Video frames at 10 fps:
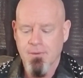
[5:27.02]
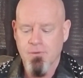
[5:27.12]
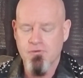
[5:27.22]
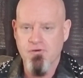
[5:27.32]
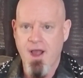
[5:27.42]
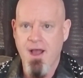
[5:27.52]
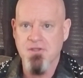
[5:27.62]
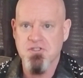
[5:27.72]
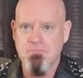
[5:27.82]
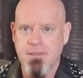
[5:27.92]

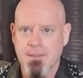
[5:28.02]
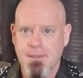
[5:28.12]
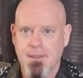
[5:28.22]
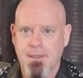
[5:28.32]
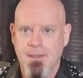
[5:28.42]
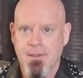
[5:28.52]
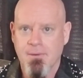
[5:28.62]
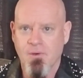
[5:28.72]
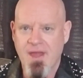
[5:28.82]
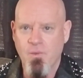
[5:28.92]
grasp
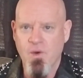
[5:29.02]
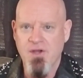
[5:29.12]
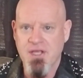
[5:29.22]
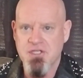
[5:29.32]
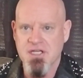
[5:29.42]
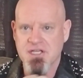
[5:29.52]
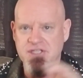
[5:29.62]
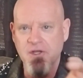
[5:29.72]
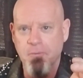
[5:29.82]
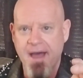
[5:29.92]
all that wordage in a
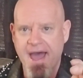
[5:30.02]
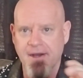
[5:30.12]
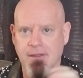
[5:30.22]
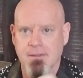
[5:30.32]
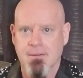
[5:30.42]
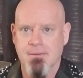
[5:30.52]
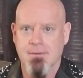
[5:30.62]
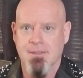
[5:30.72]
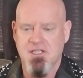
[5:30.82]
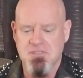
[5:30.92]
single panel,
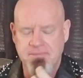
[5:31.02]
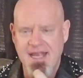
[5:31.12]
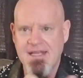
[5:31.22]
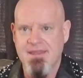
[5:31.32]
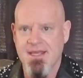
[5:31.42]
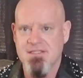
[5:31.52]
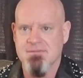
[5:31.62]
explain things.